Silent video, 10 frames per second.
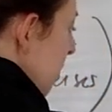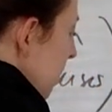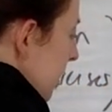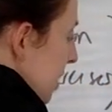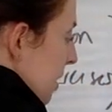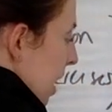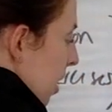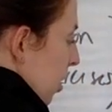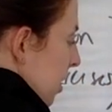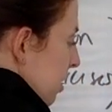you'll need to add
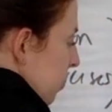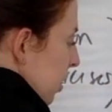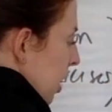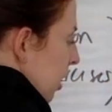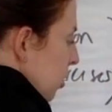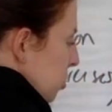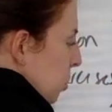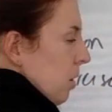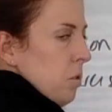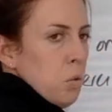on to figure out your score,
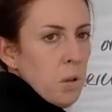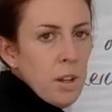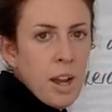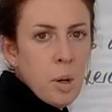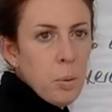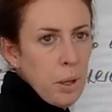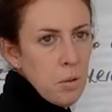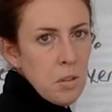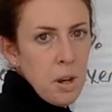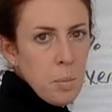and this is where you can kind of play
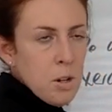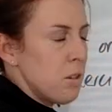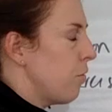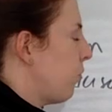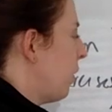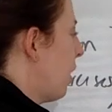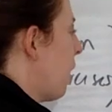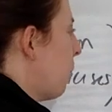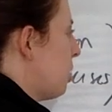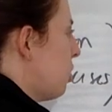with the numbers to figure
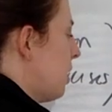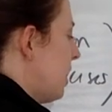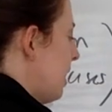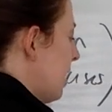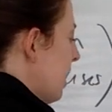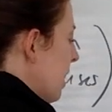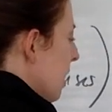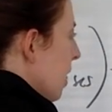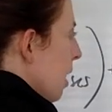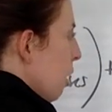out what you need,
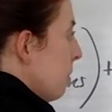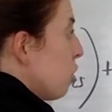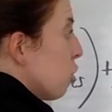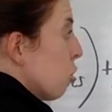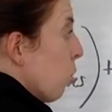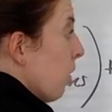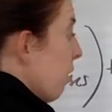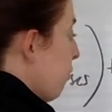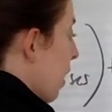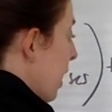is your score on the
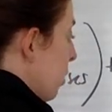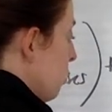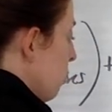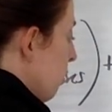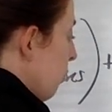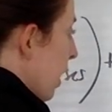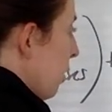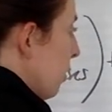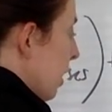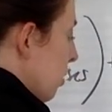final. So the
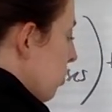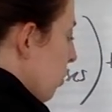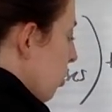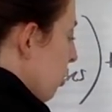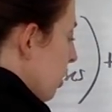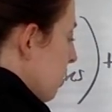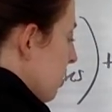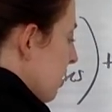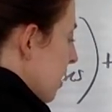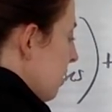final counts for 30%
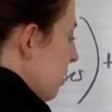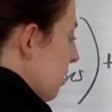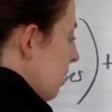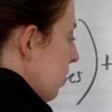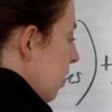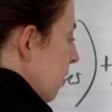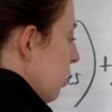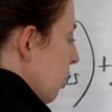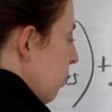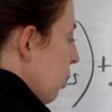of
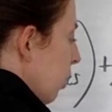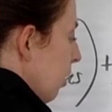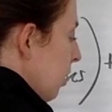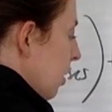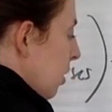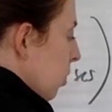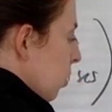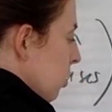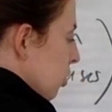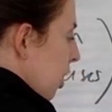your overall
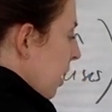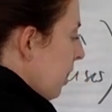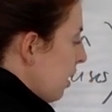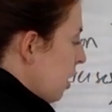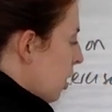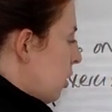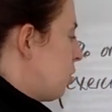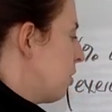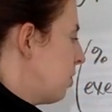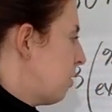course grade.
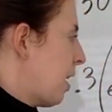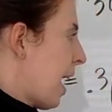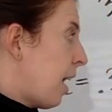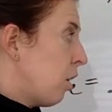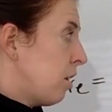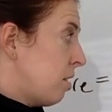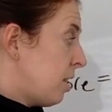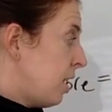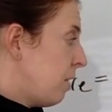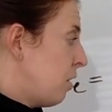So you'll add on to
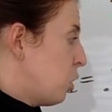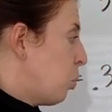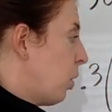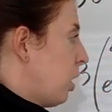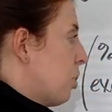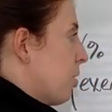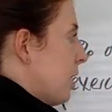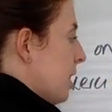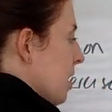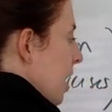the end of this
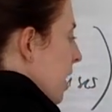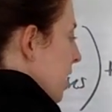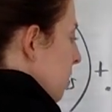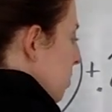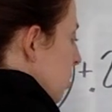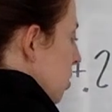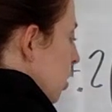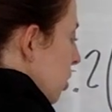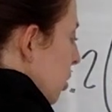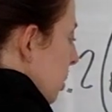0.3 times
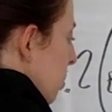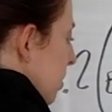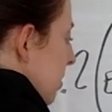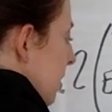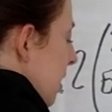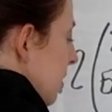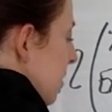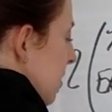your percent